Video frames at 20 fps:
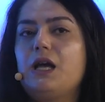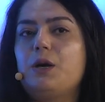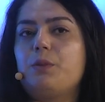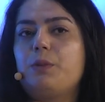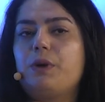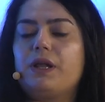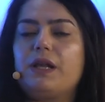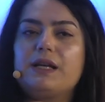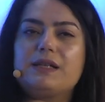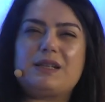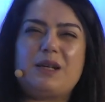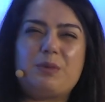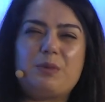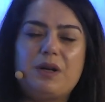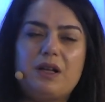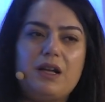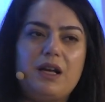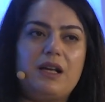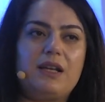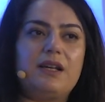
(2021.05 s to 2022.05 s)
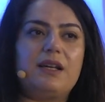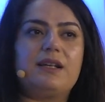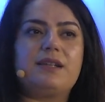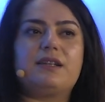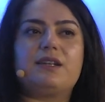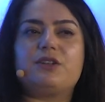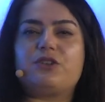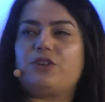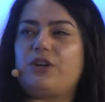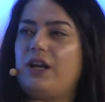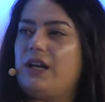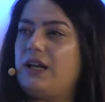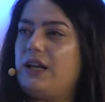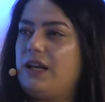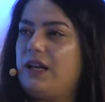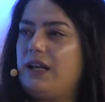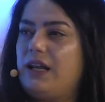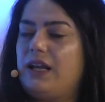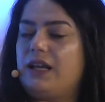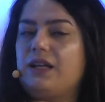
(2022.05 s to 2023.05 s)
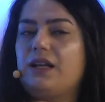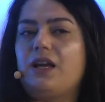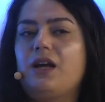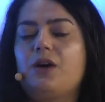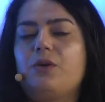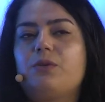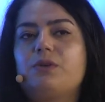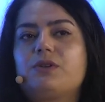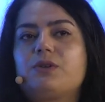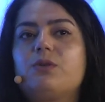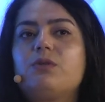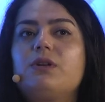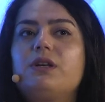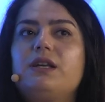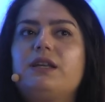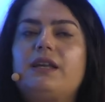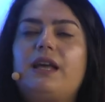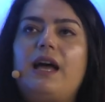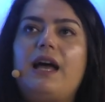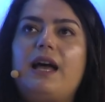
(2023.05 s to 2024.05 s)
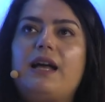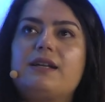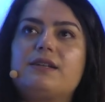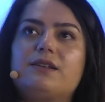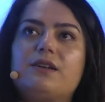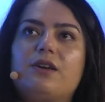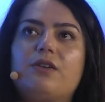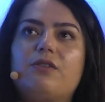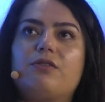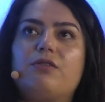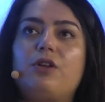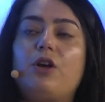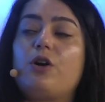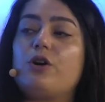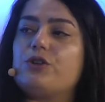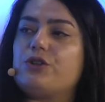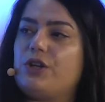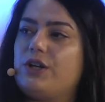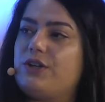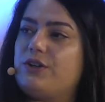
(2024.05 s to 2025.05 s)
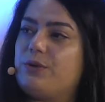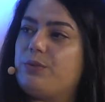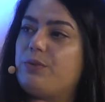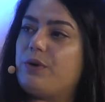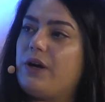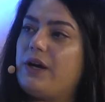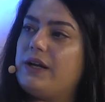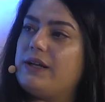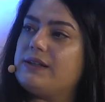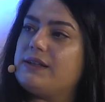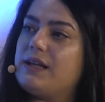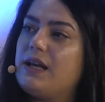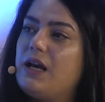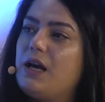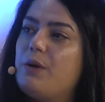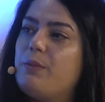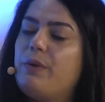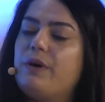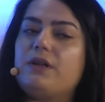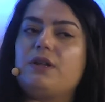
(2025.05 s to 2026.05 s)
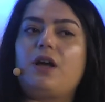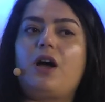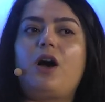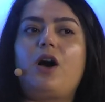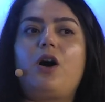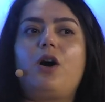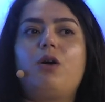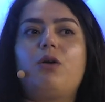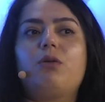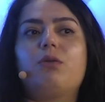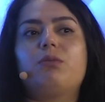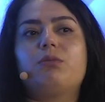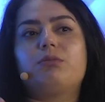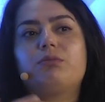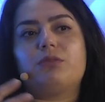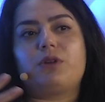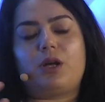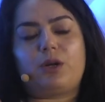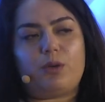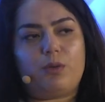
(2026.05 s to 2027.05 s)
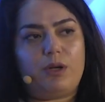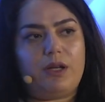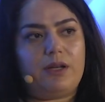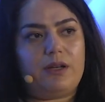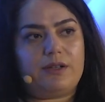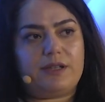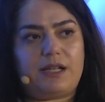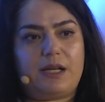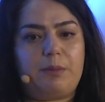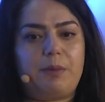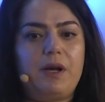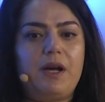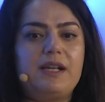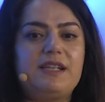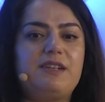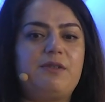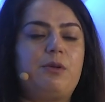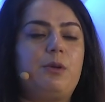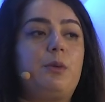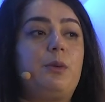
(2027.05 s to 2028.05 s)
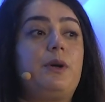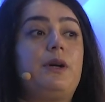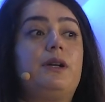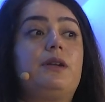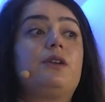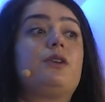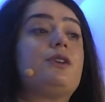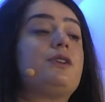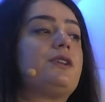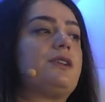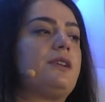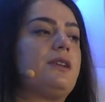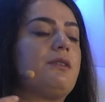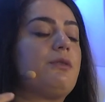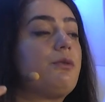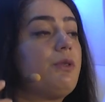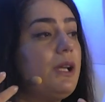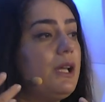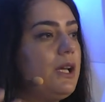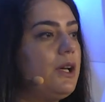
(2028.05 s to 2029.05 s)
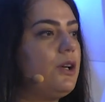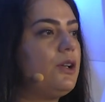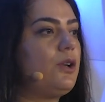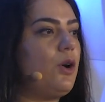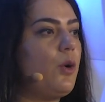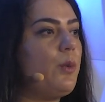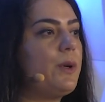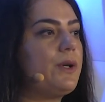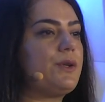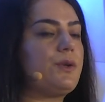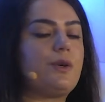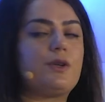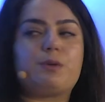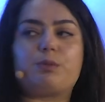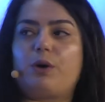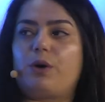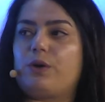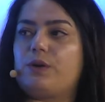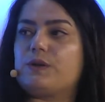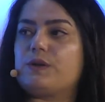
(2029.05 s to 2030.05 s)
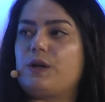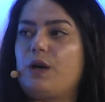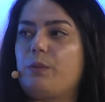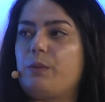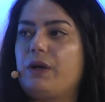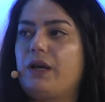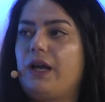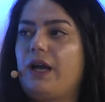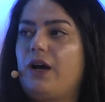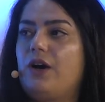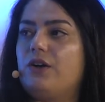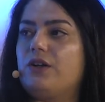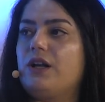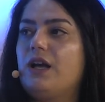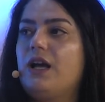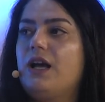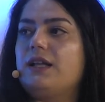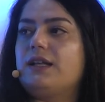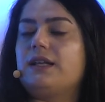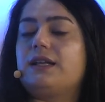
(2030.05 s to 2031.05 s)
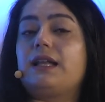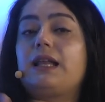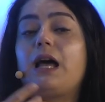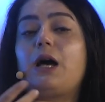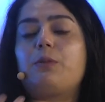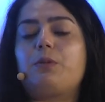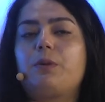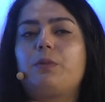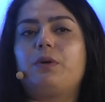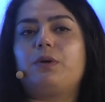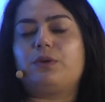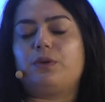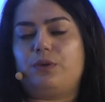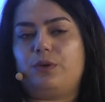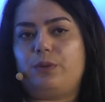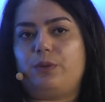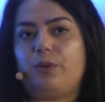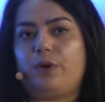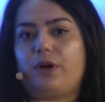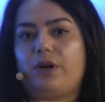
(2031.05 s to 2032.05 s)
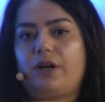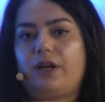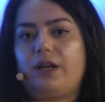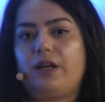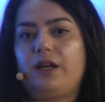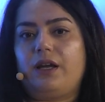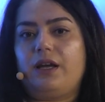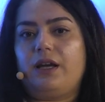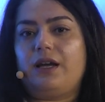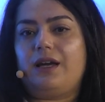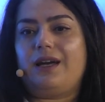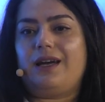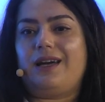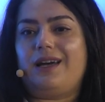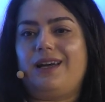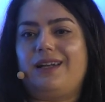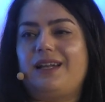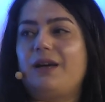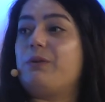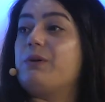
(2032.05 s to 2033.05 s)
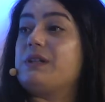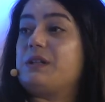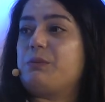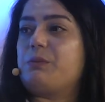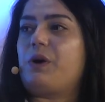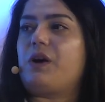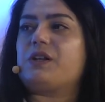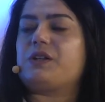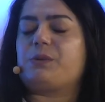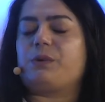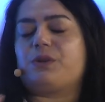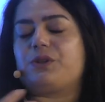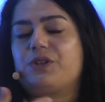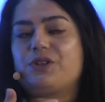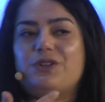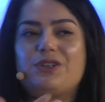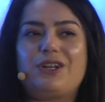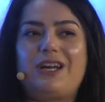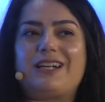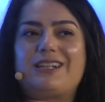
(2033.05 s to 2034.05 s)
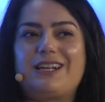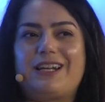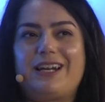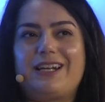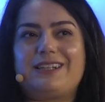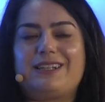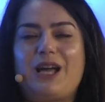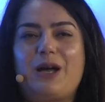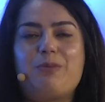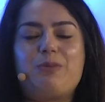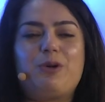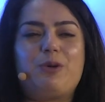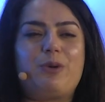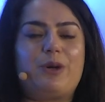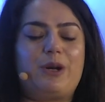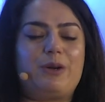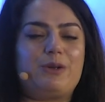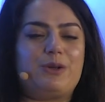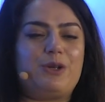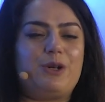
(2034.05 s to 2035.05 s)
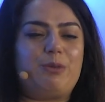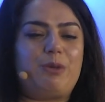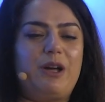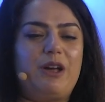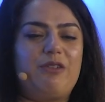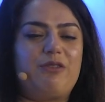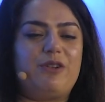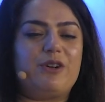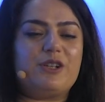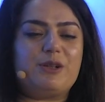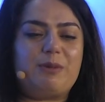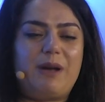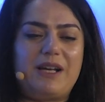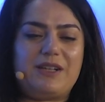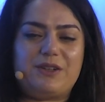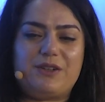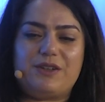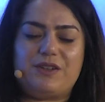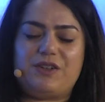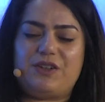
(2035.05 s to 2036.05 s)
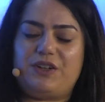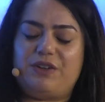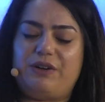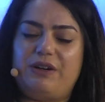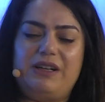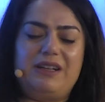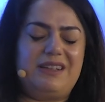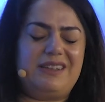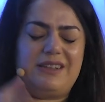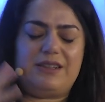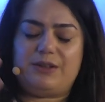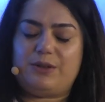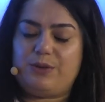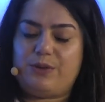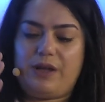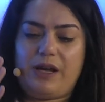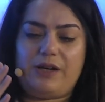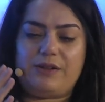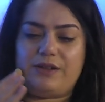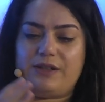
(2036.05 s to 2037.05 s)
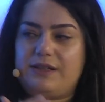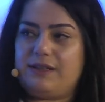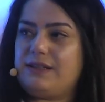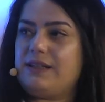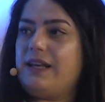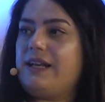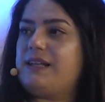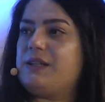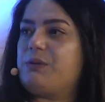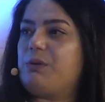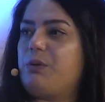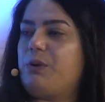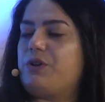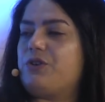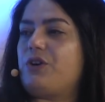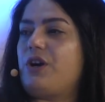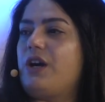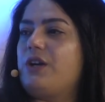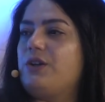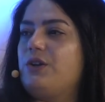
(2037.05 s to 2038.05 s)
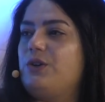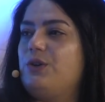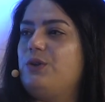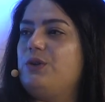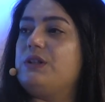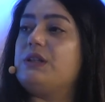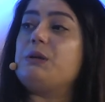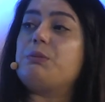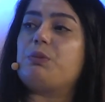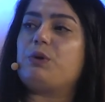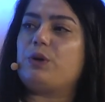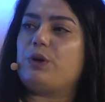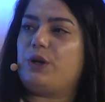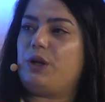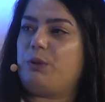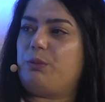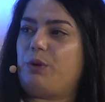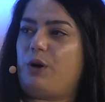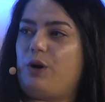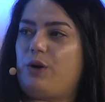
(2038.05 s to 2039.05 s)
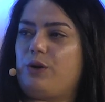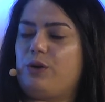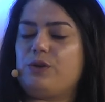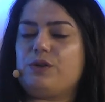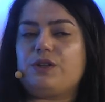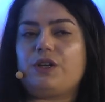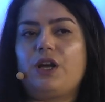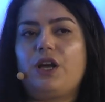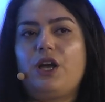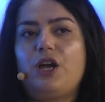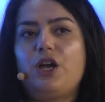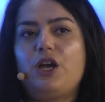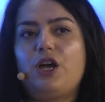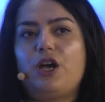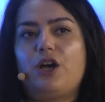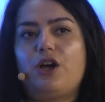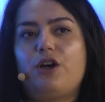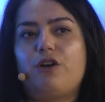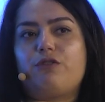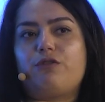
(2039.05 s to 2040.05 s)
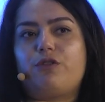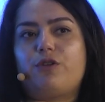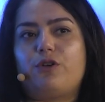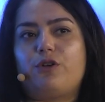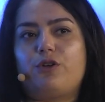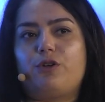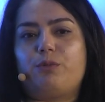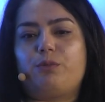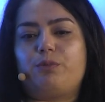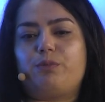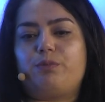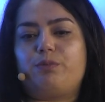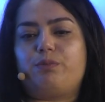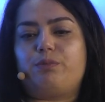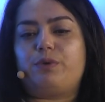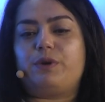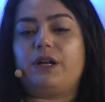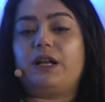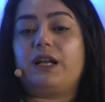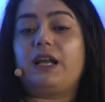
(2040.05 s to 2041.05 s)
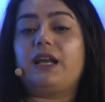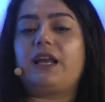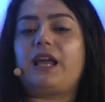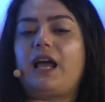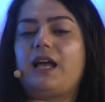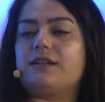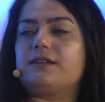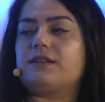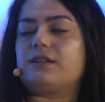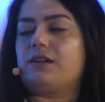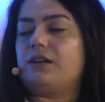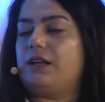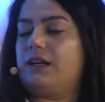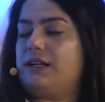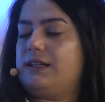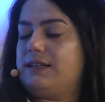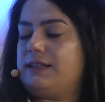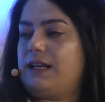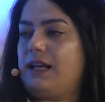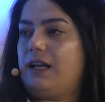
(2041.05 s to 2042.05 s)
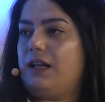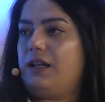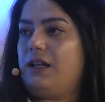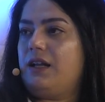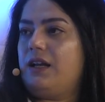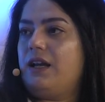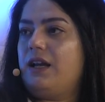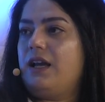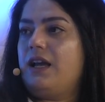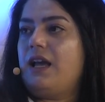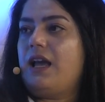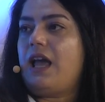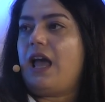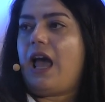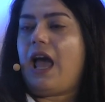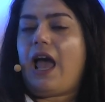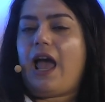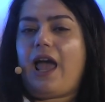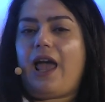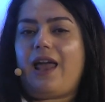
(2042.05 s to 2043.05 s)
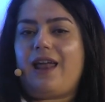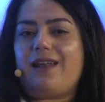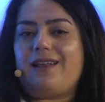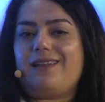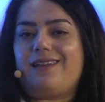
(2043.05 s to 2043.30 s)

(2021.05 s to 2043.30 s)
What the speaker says: building something like this and training it was only in the hands of large enterprise. But now, not only there's APIs available, there's really good open source models coming out that allow people to do work. That was impossible. Just as an example, when I was doing my first master's degree, this is 2006, we were trying to do deep learning models for predicting cancer in a cell. And